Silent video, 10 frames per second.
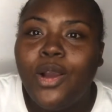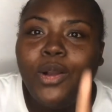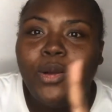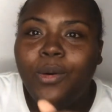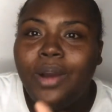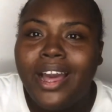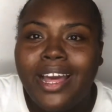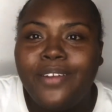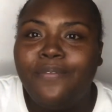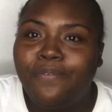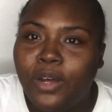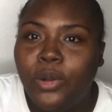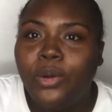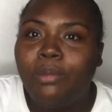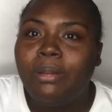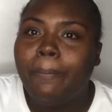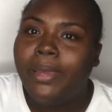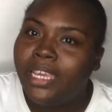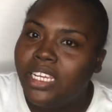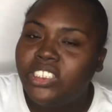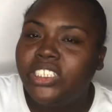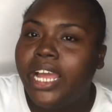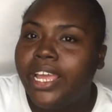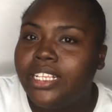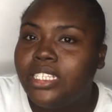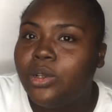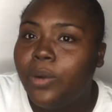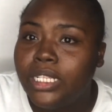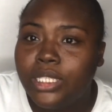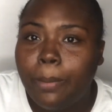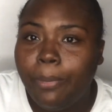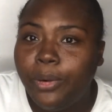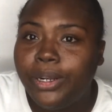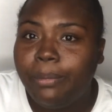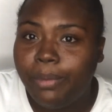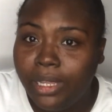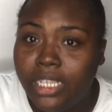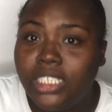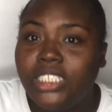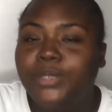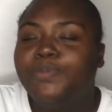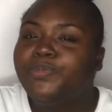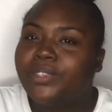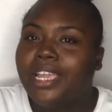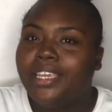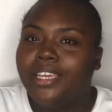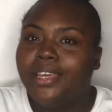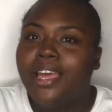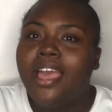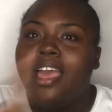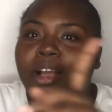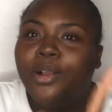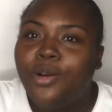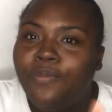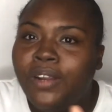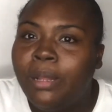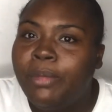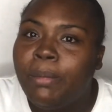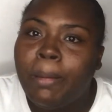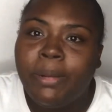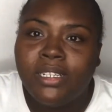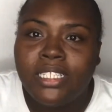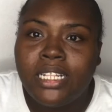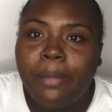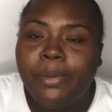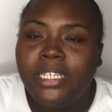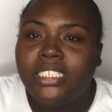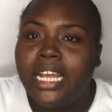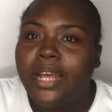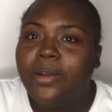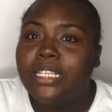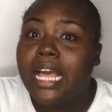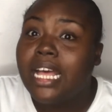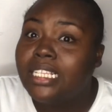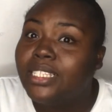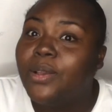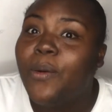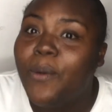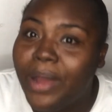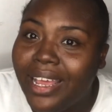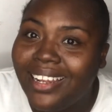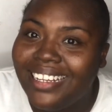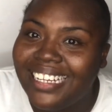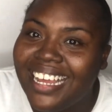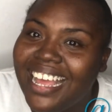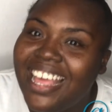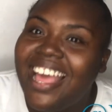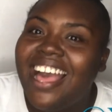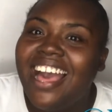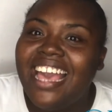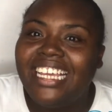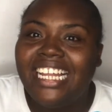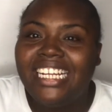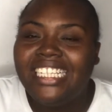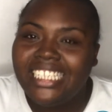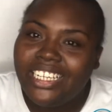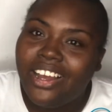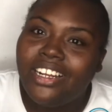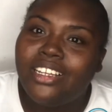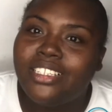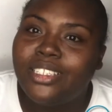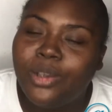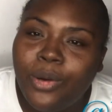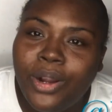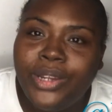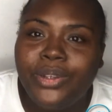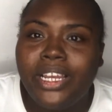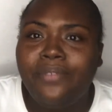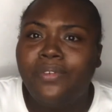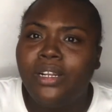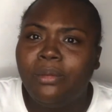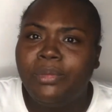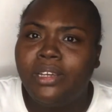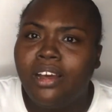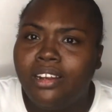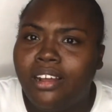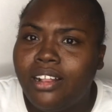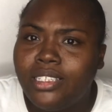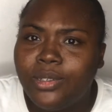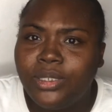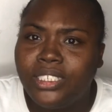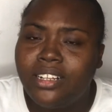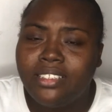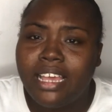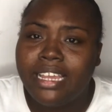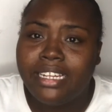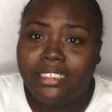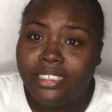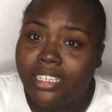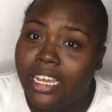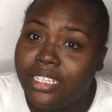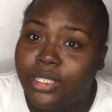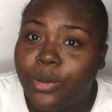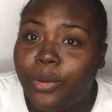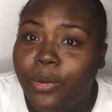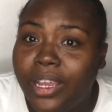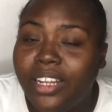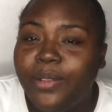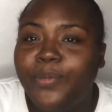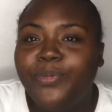Go and follow up the page, guys. Go and support the page. Yeah, go follow me on my personal page as well at Yanieki_. You can follow me on all socials at Yanieki as well.